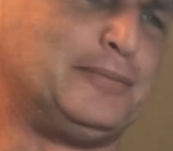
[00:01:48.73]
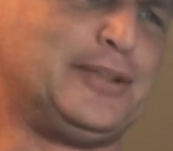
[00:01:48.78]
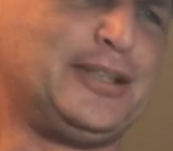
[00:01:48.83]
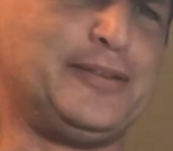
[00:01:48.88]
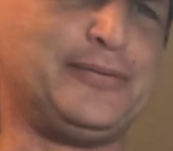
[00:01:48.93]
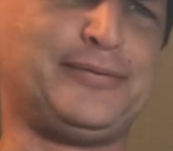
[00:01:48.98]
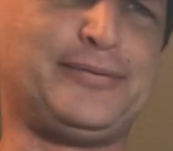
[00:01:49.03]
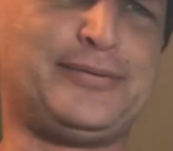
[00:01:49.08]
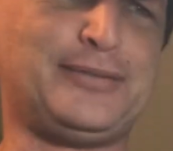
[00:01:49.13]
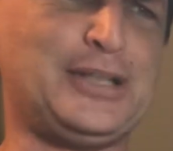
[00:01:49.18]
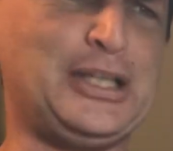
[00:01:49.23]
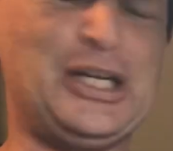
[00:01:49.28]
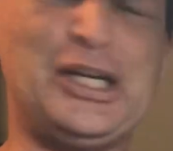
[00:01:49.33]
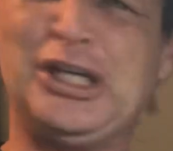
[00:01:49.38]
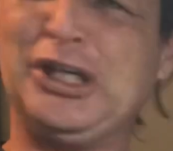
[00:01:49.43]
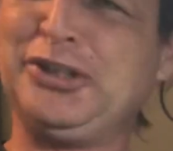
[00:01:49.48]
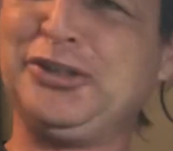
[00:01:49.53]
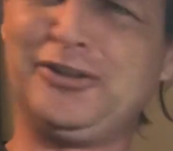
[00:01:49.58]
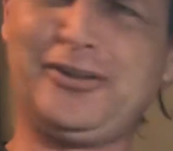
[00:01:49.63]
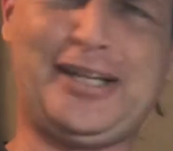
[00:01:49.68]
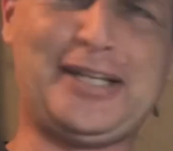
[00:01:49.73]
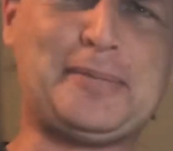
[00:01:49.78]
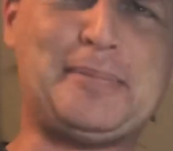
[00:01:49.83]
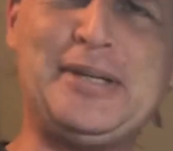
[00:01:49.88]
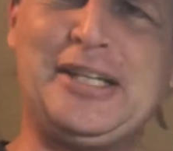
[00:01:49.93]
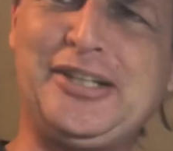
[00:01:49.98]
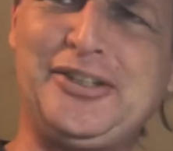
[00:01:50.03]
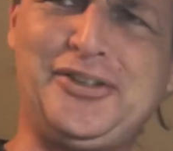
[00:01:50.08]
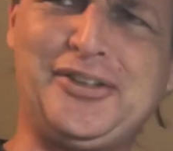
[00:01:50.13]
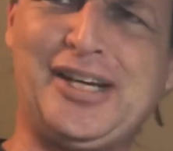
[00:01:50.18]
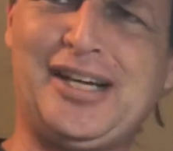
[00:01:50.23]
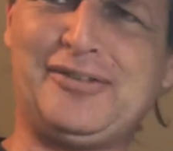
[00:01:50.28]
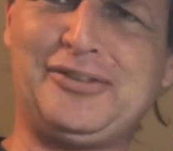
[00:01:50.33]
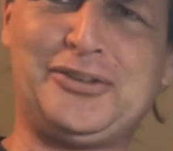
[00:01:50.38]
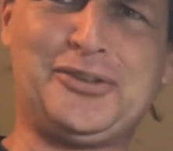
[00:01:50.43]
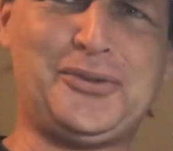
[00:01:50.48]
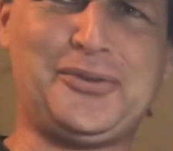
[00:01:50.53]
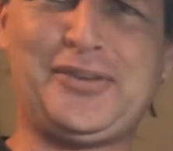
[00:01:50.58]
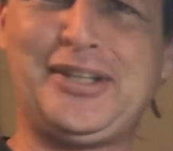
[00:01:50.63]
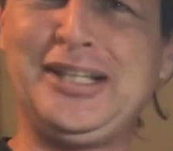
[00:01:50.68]
If you're like me and you have
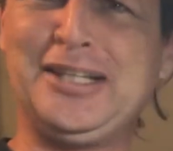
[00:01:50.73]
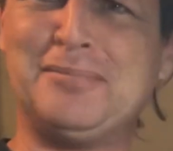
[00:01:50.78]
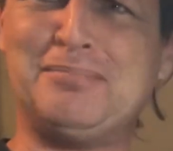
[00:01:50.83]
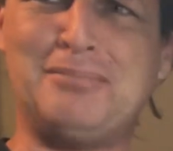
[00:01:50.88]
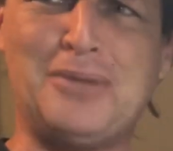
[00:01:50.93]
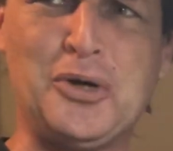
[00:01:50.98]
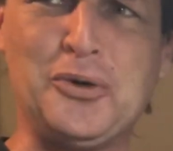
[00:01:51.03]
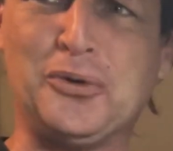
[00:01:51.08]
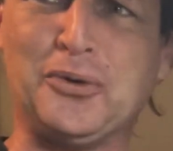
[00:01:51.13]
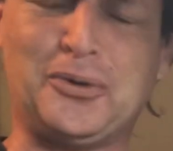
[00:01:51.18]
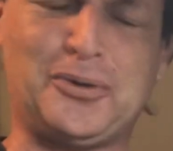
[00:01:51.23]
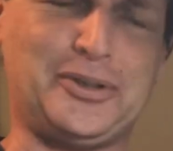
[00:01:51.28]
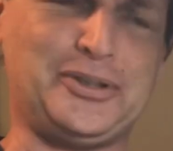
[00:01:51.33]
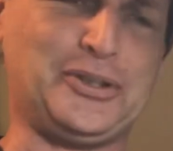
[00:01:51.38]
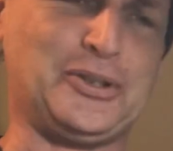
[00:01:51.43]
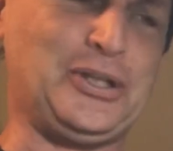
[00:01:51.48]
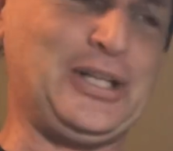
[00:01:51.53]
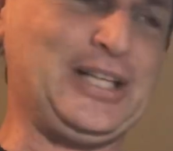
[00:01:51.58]
an old thing of motor oil